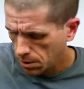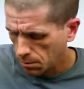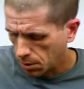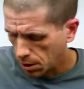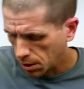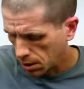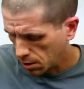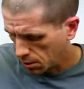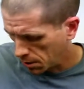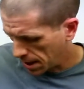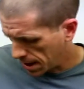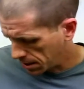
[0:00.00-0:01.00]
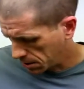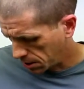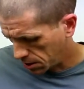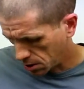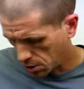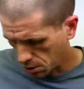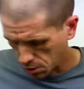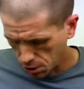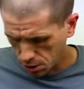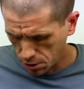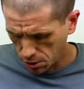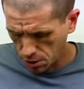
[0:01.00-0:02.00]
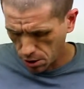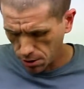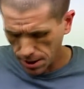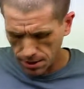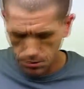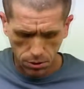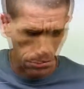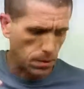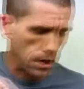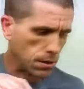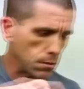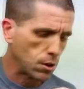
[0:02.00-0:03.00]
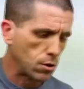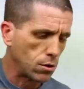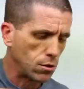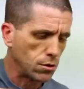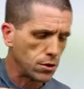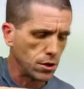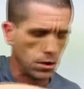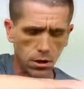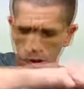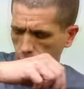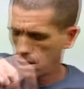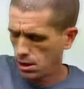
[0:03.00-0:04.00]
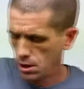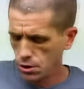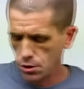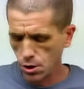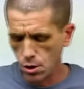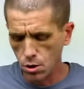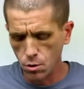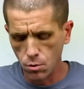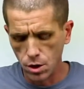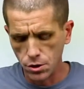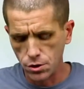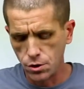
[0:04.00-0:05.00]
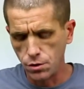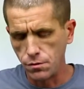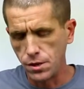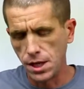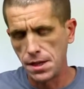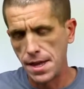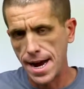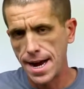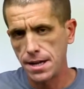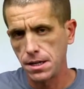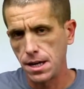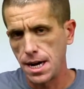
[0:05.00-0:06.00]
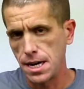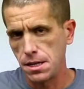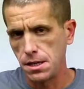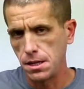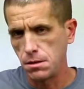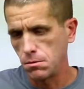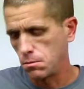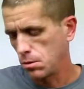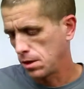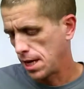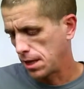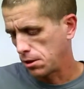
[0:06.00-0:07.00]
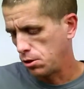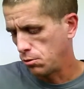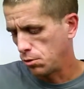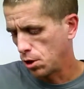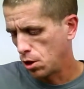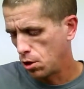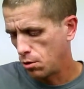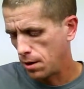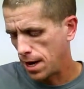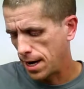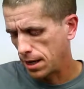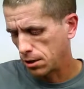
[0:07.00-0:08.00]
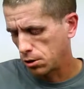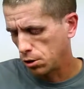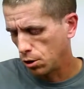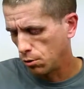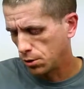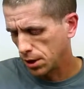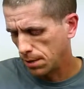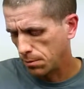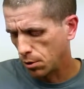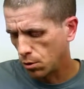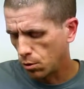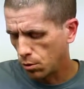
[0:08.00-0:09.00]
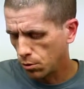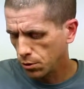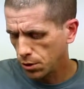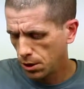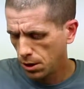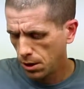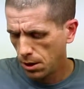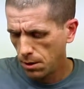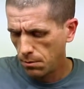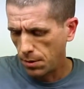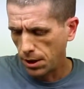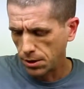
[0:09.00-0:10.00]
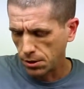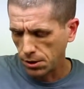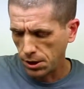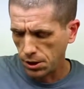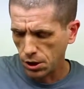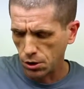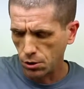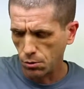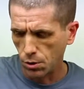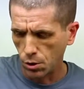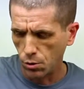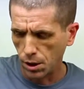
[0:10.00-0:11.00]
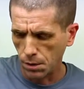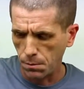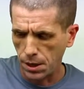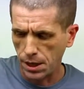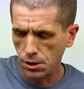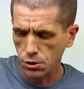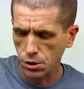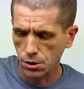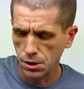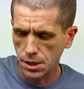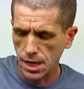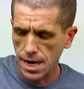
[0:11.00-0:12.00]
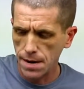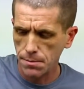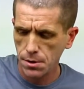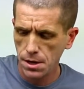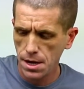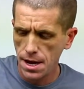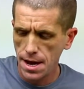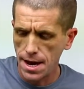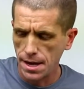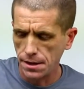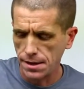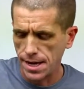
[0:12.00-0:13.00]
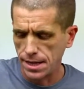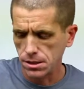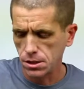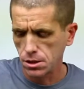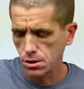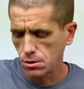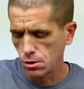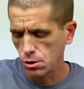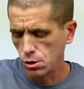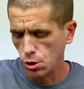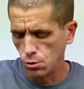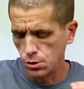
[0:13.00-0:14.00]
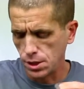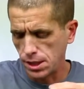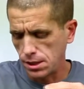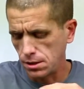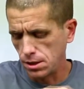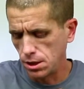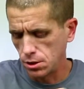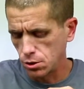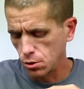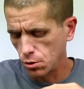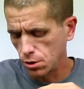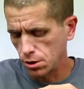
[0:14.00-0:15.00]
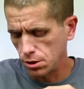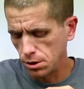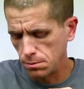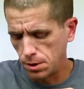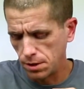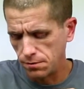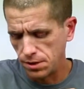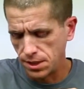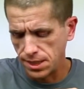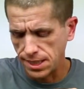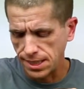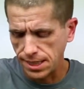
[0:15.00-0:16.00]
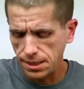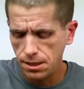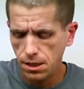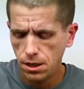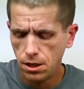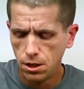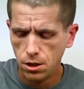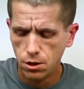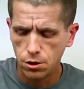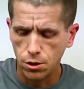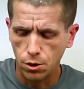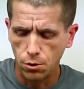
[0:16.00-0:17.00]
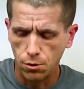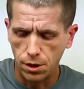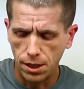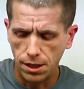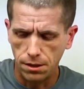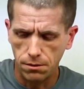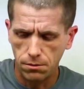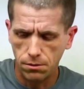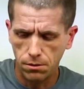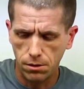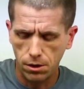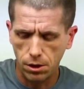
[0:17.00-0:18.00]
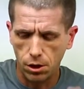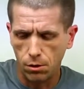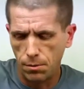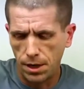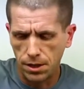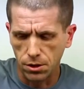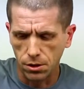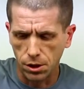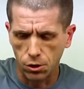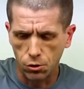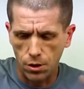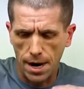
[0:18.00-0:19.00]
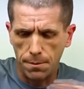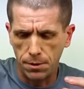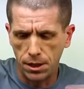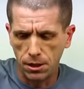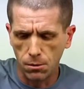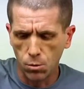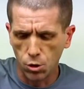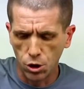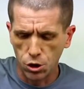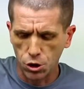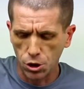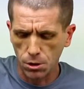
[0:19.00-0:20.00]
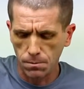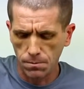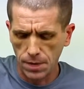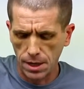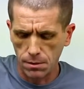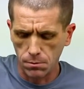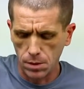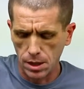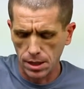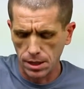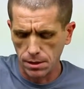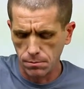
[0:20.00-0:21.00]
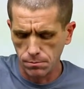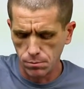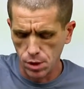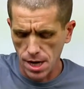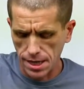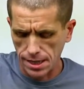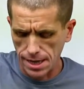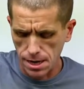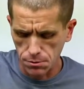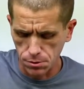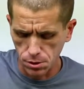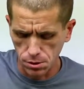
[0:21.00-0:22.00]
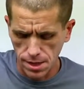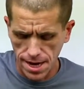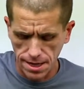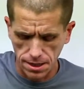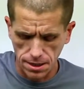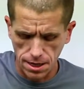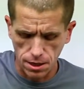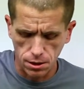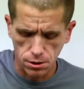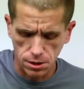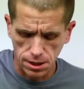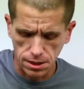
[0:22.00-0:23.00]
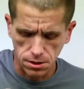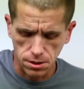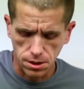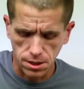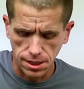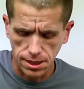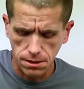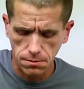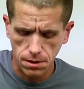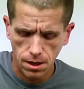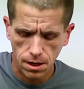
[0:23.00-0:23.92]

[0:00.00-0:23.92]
But other than that, these all look good. They're all down to the bottom of the holes. So once you've done that, I then like to go and close up the holes. Basically just do a quick pinch on the top, and that's closing the soil above the seed so that, you know, basically you're trapping in the moisture and blocking out the light and air against the seed.